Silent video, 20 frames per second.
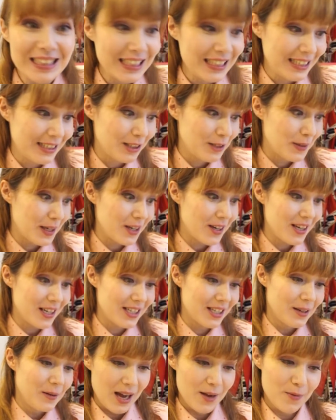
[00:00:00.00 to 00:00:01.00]
It's gonna be
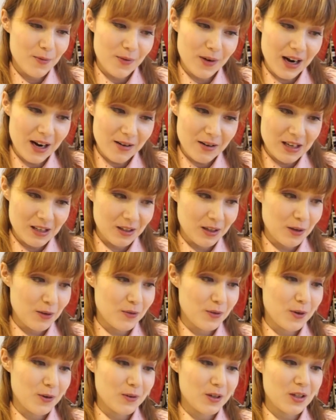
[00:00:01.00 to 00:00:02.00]
good. I'm very looking
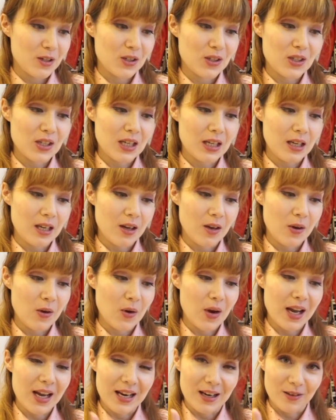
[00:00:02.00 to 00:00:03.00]
forward to seeing
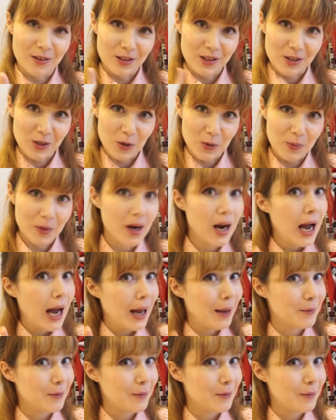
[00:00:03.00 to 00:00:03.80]
you in October.